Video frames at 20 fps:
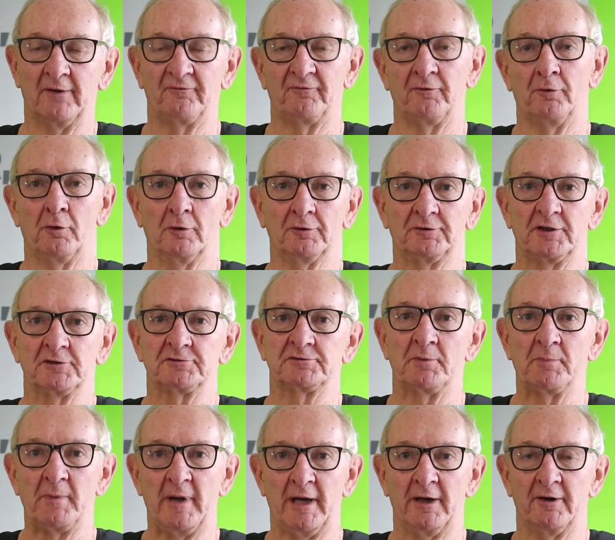for just
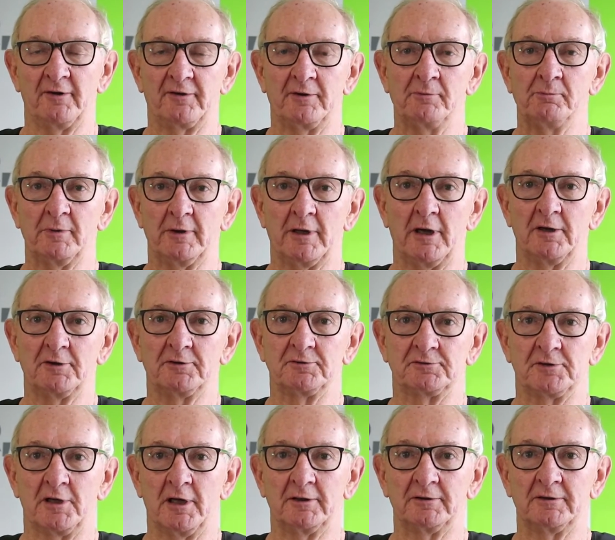a marathon, but I
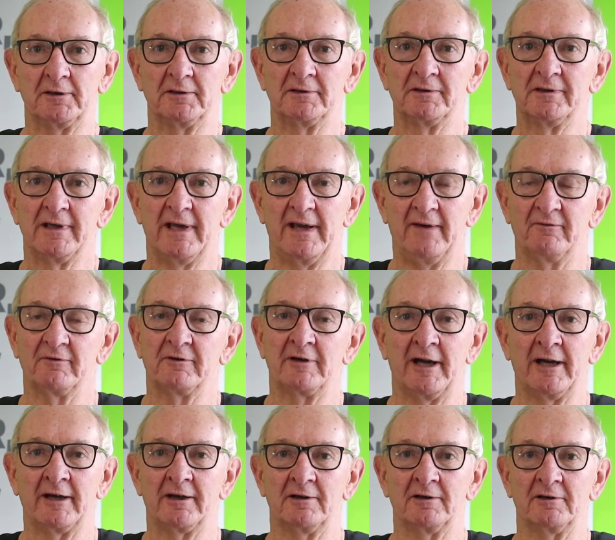decided to have a
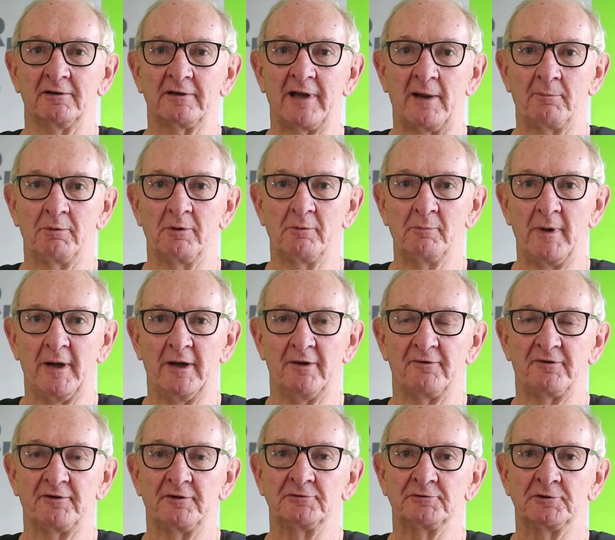crack at a couple of
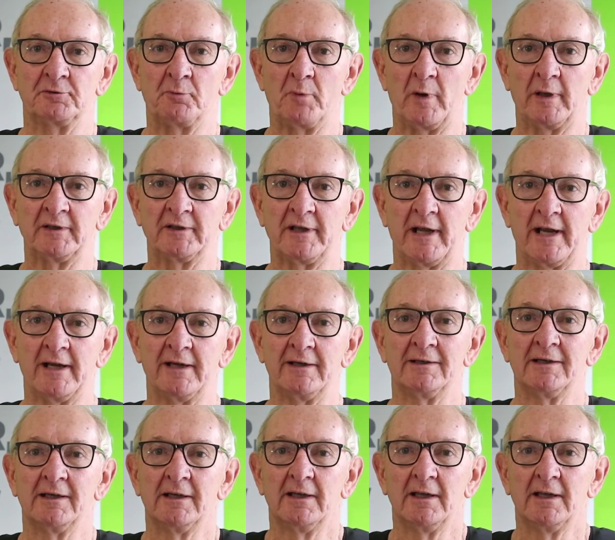marathons in one day.